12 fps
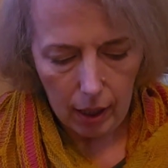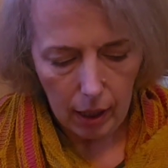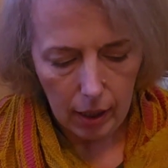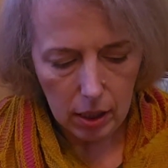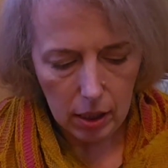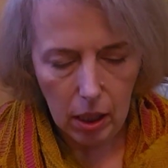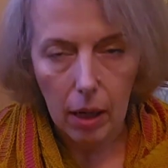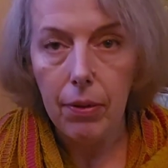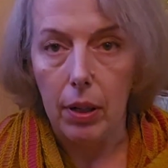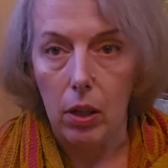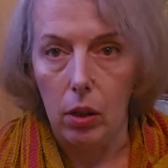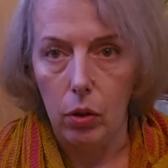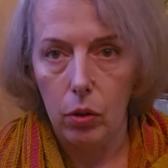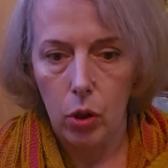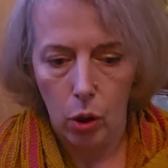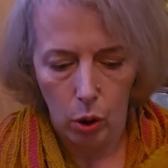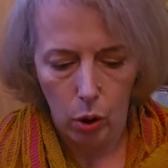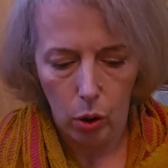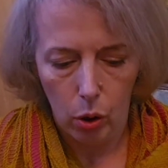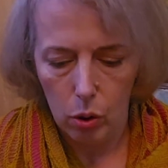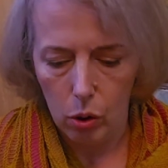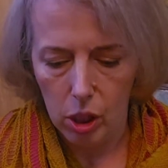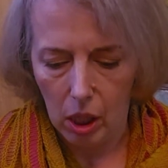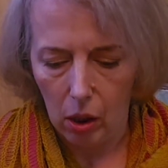it's difficult to
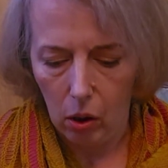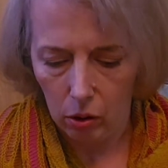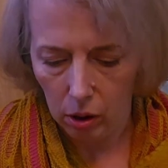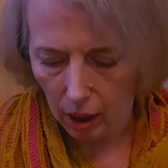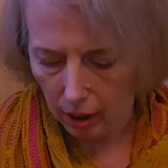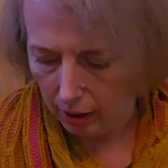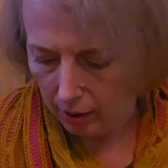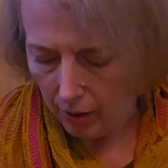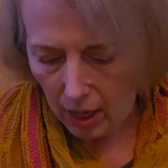sell online.